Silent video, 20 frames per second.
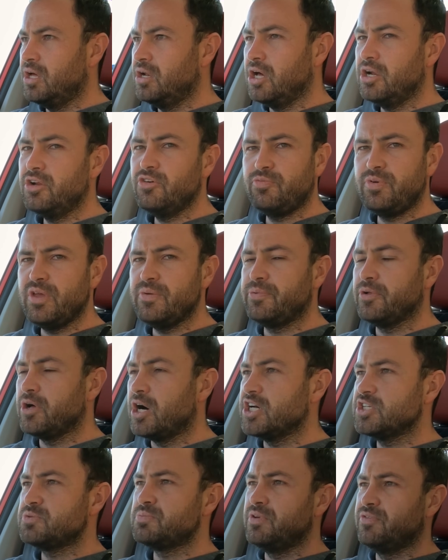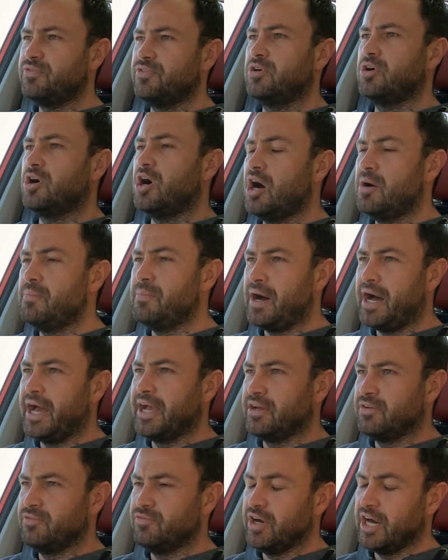A lot of people ask me for car
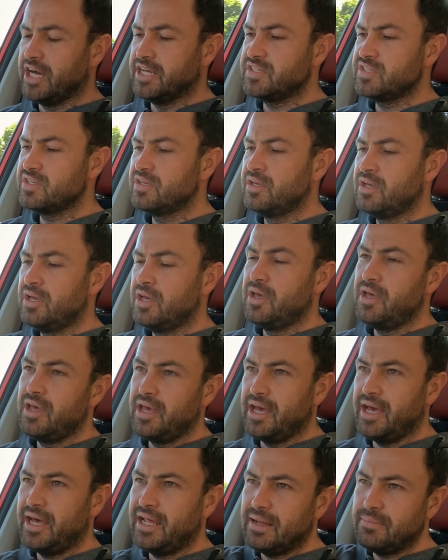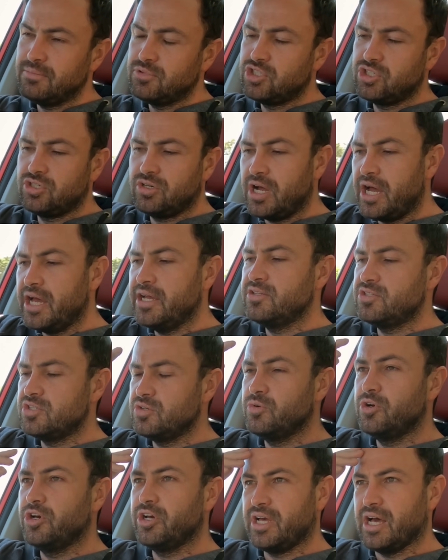buying advice, and I'm trying to
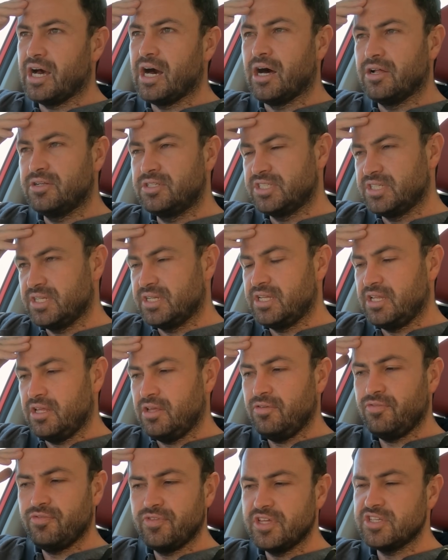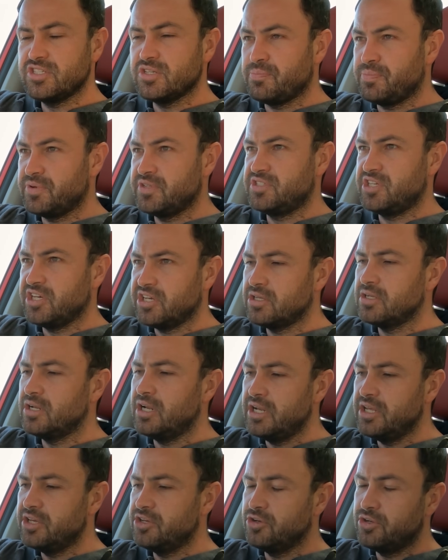work out if there's a
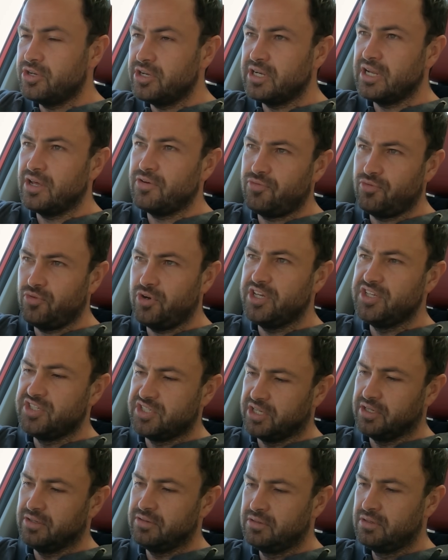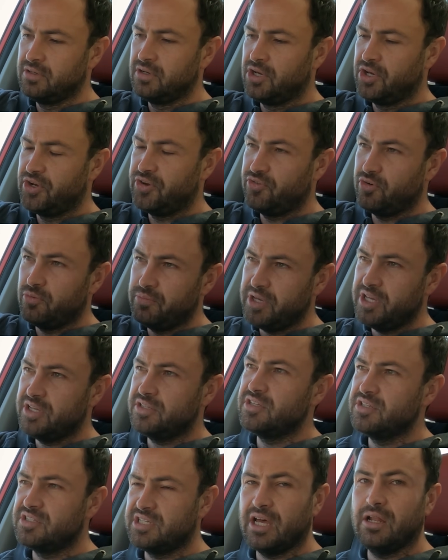particularly good enough reason for me
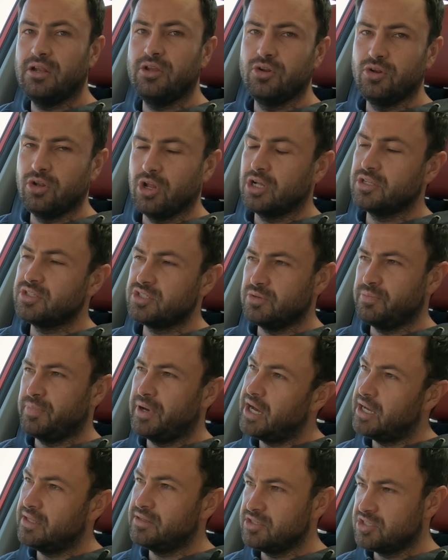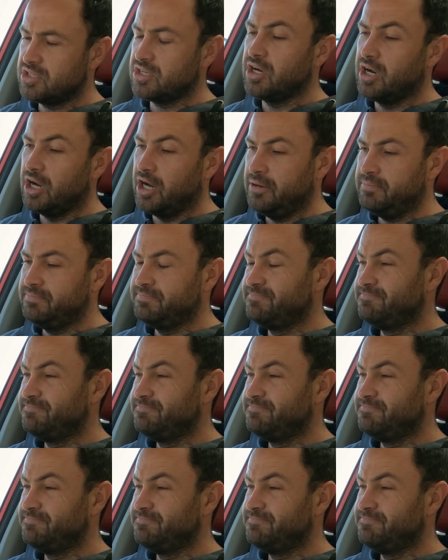to tell you not to buy this car.